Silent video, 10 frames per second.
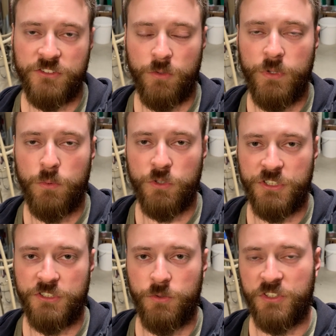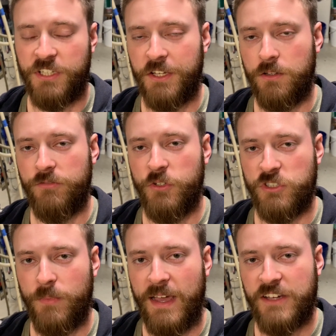so we will just do a single
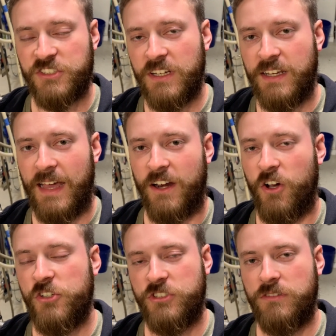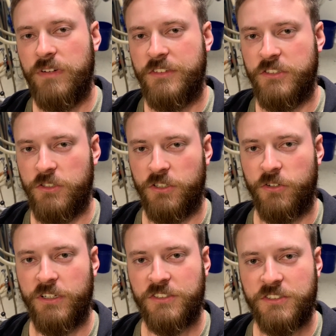infusion mash at 152
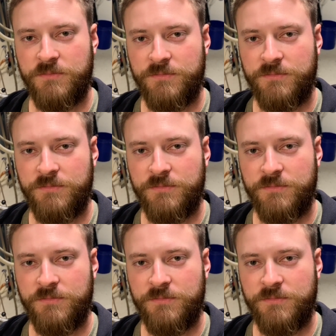degrees.